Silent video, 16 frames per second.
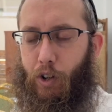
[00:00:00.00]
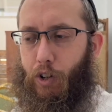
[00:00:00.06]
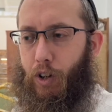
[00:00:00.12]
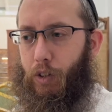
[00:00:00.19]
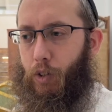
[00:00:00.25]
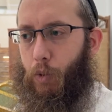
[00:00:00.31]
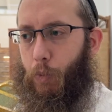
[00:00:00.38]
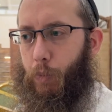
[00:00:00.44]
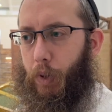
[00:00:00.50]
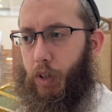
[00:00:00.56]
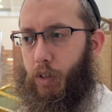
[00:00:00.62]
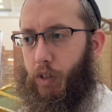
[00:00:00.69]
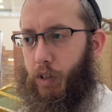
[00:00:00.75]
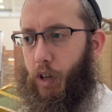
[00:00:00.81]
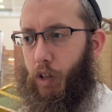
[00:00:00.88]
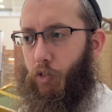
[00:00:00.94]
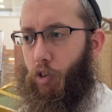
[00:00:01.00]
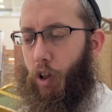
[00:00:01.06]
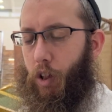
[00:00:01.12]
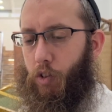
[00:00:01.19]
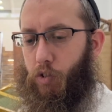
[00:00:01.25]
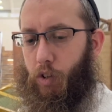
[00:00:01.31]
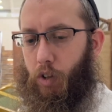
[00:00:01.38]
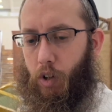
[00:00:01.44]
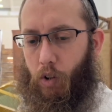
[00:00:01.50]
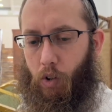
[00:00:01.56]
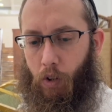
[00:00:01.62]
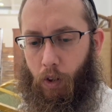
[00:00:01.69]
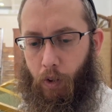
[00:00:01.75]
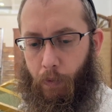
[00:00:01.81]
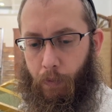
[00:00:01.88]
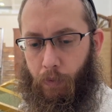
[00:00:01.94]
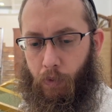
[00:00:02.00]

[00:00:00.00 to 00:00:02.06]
on your plate are not challenging at all.